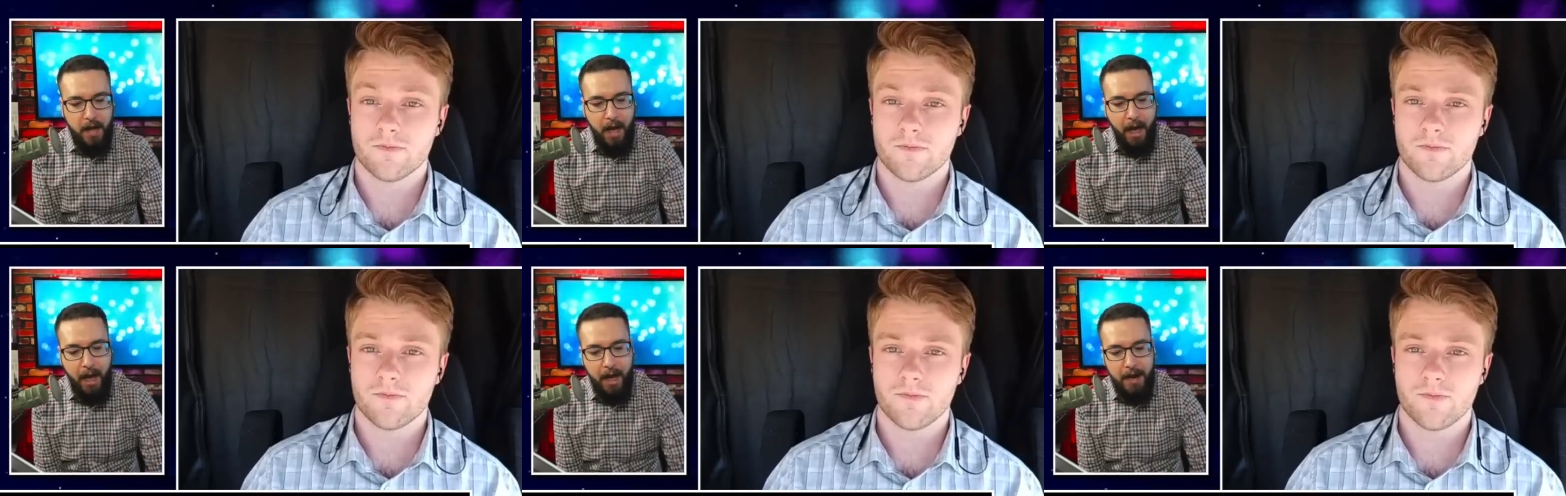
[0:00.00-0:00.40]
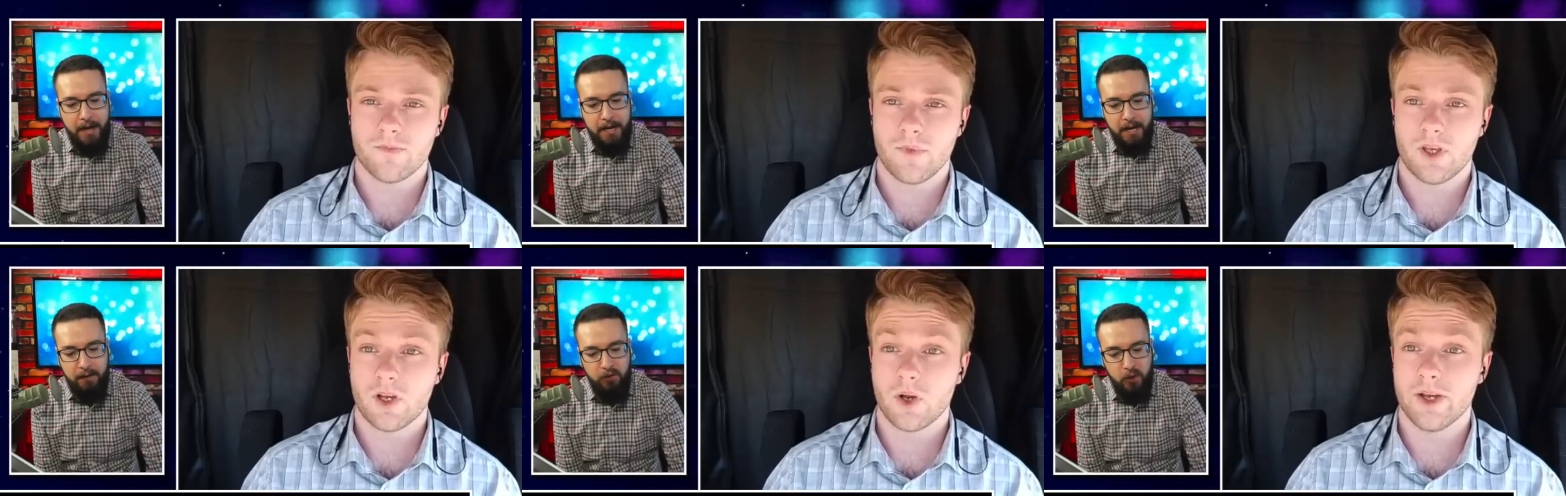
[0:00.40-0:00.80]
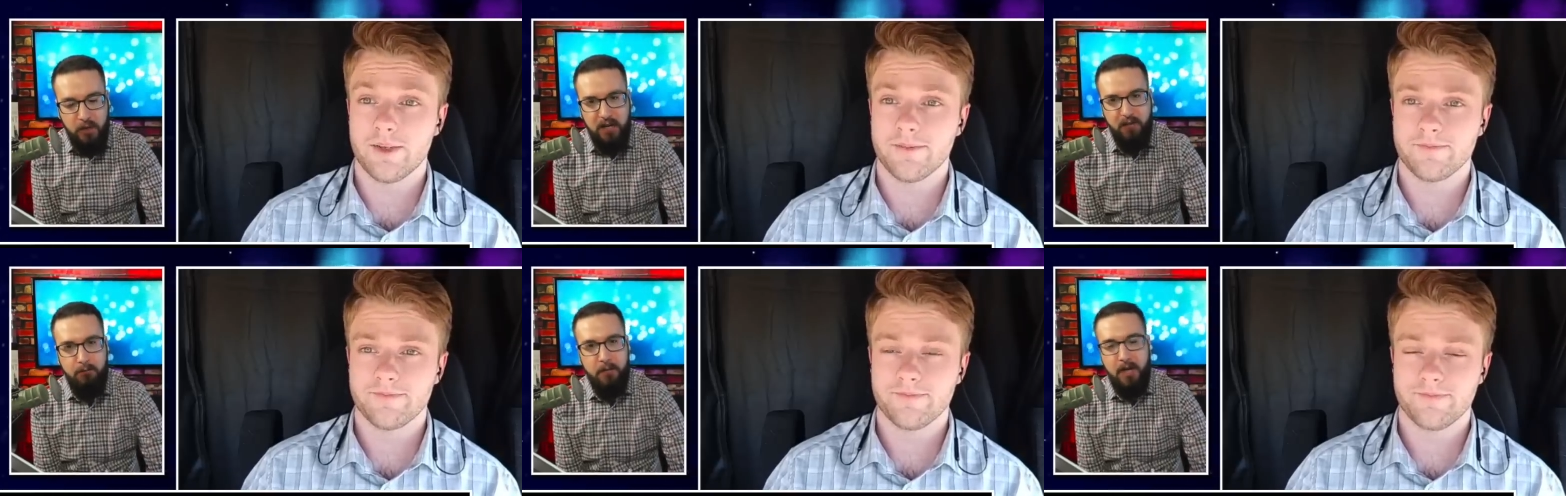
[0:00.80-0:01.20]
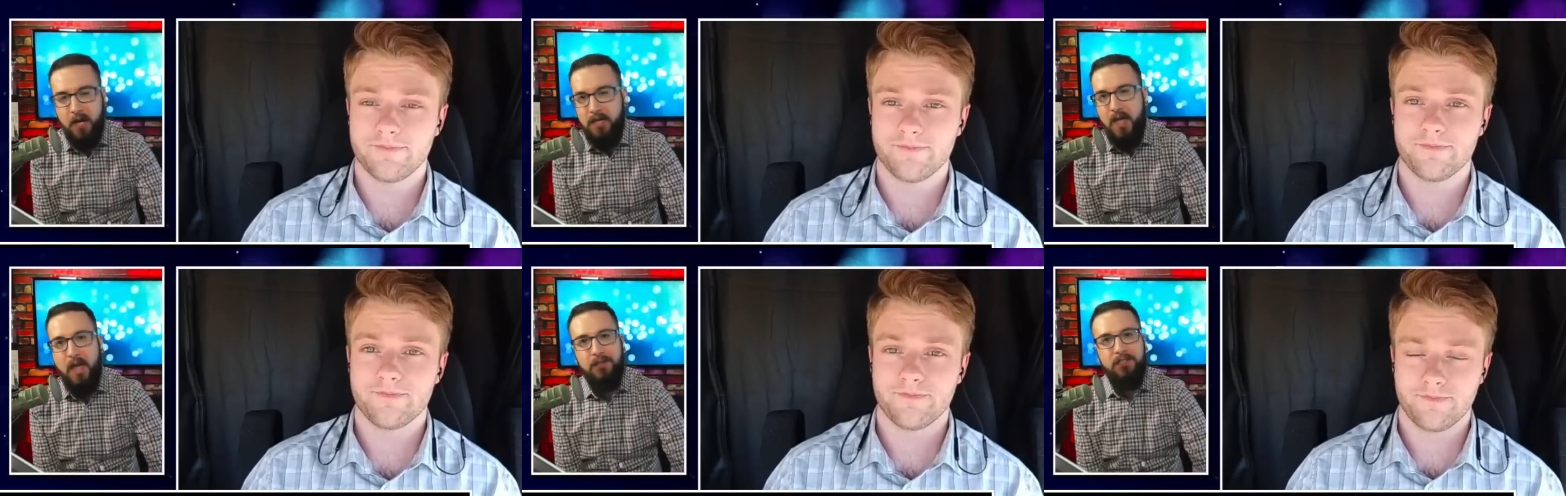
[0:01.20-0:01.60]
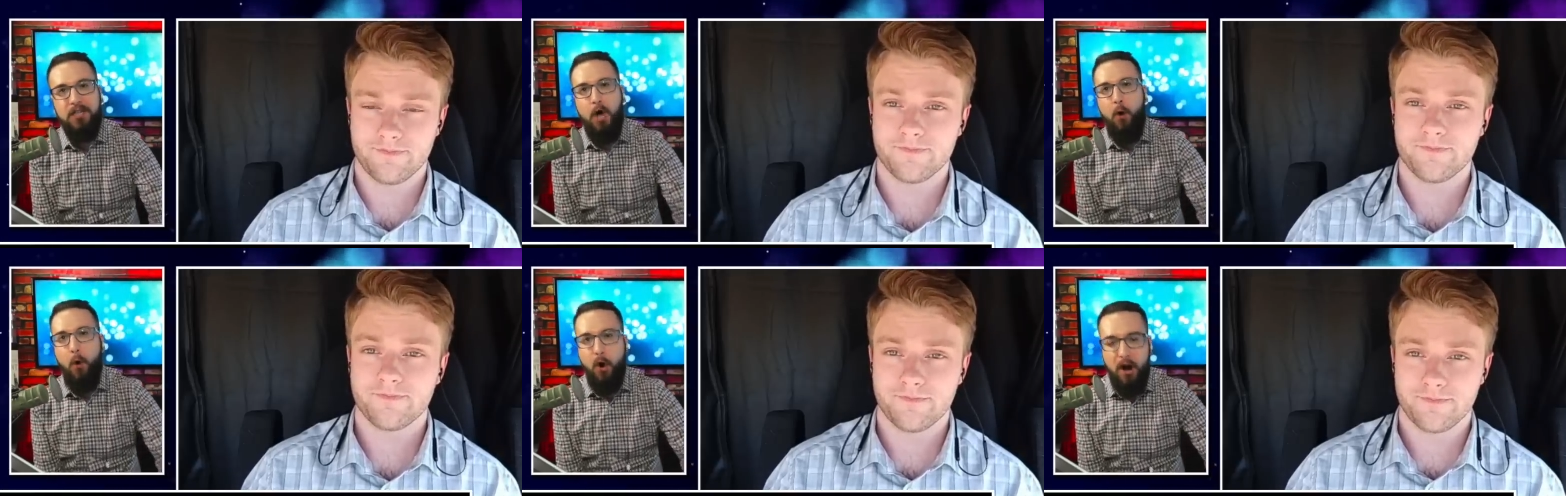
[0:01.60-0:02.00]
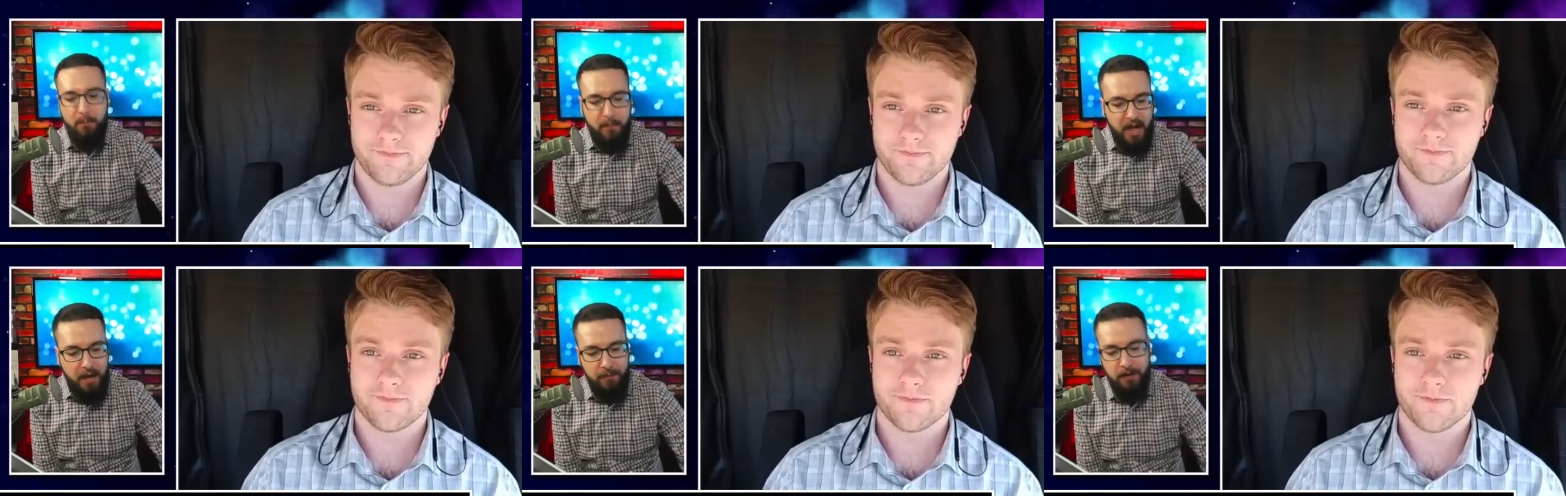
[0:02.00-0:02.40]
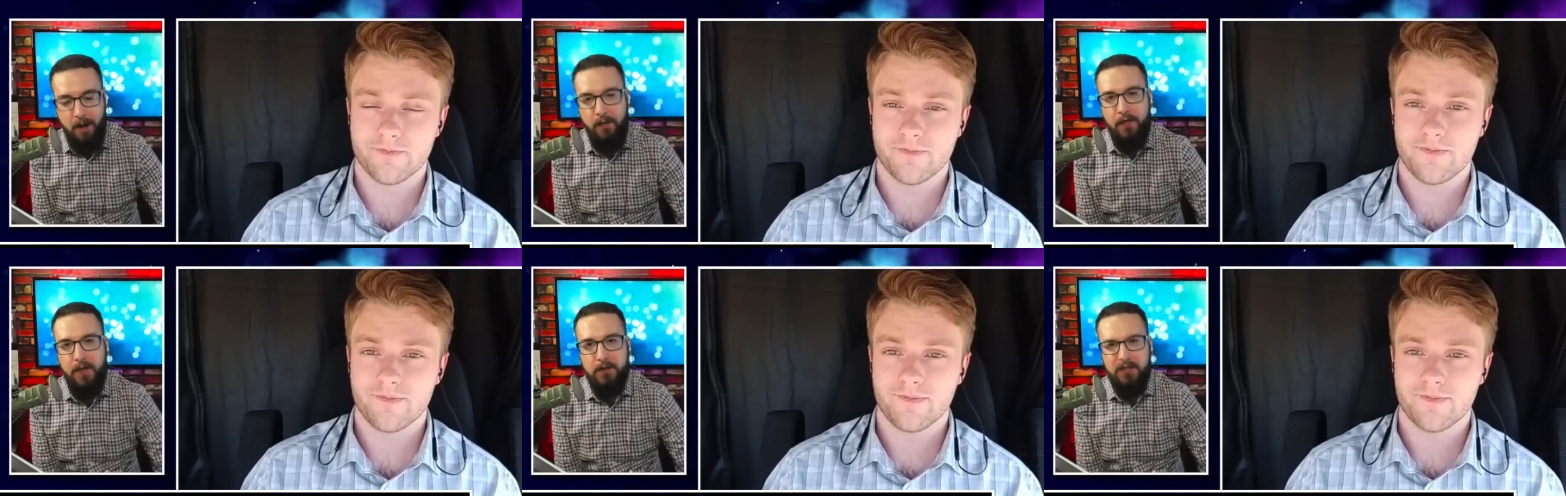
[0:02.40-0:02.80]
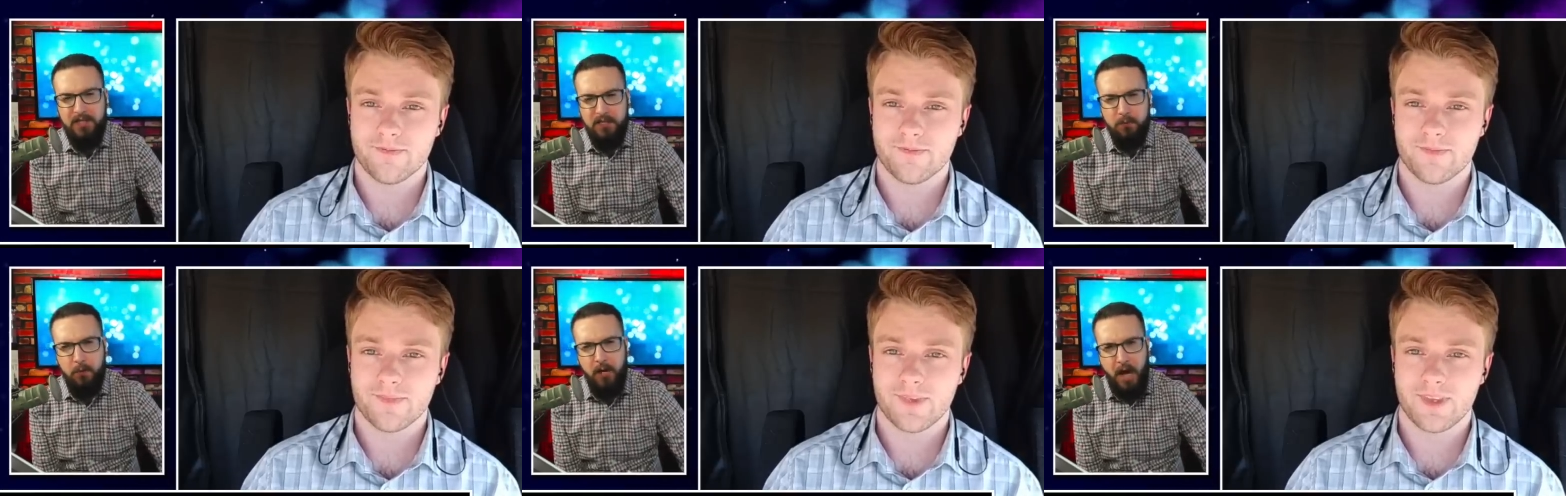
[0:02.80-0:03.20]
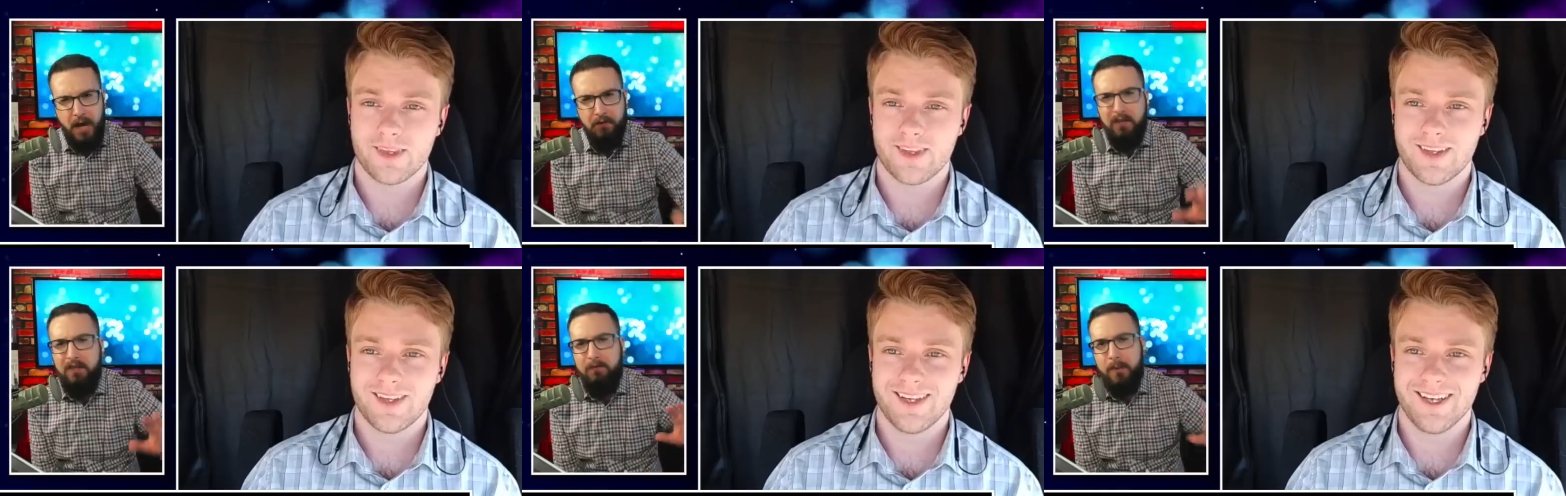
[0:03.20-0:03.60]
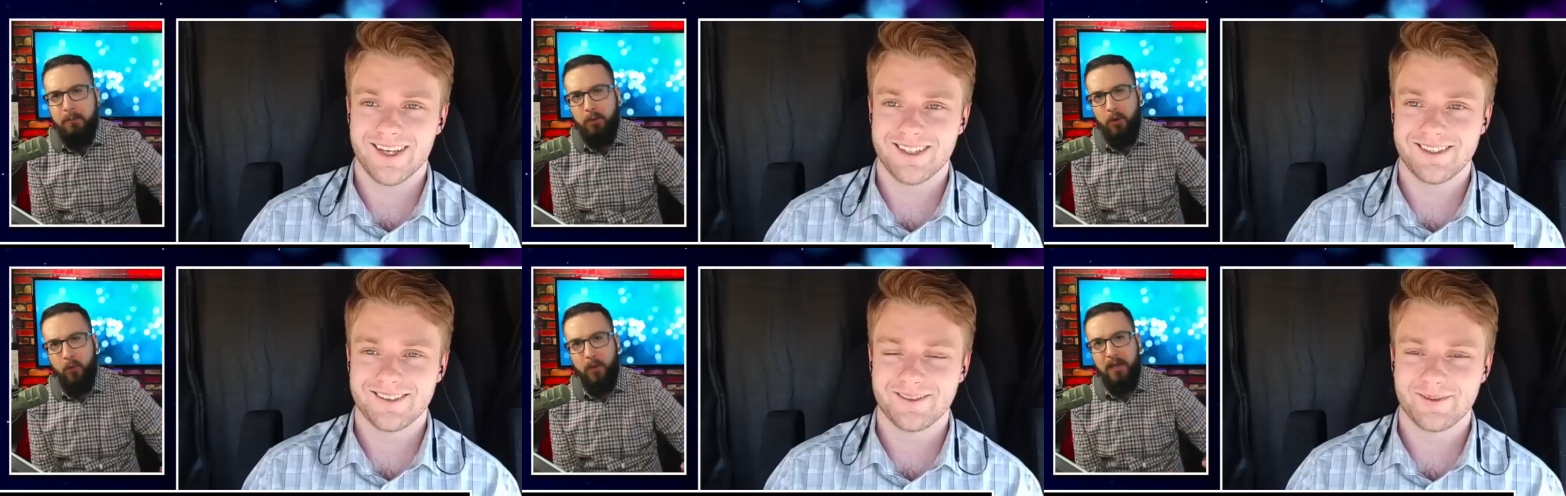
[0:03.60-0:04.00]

Speaker 1: And if you right. can give me a yes, no, or a maybe on this, this will kind of give people yeah.